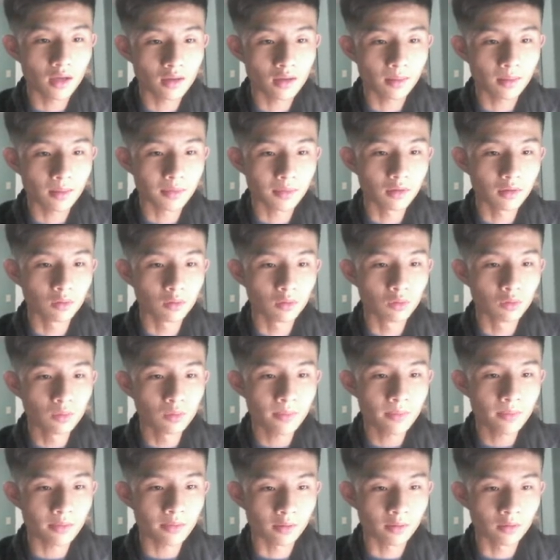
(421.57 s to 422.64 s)
I'm going to loop
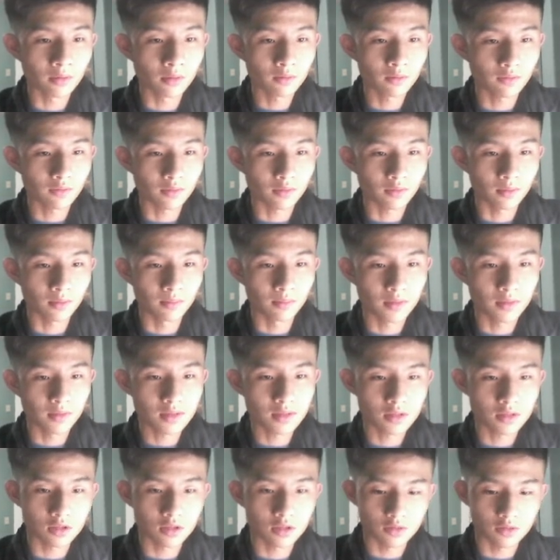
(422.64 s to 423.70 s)
through from, this is
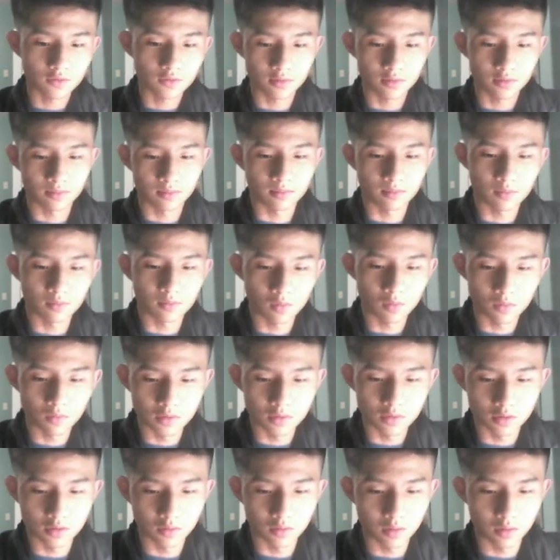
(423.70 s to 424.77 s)
just from
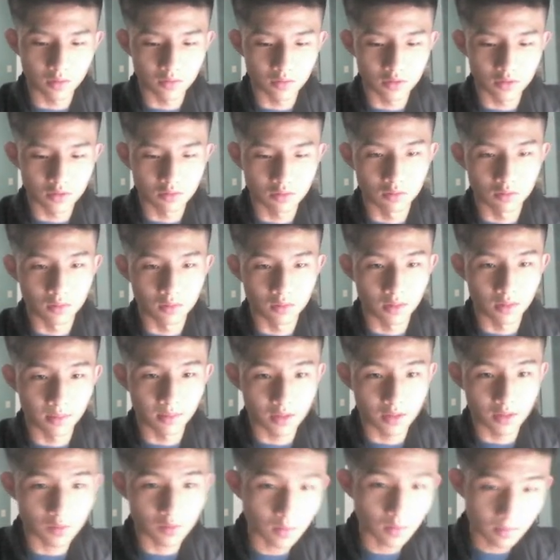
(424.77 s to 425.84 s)
0 to
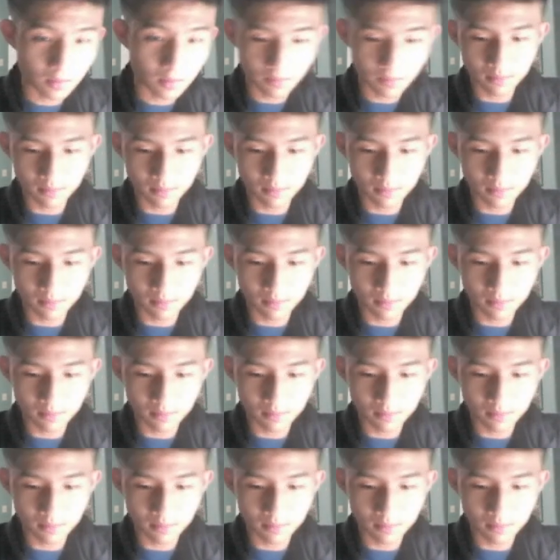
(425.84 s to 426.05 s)
n-1.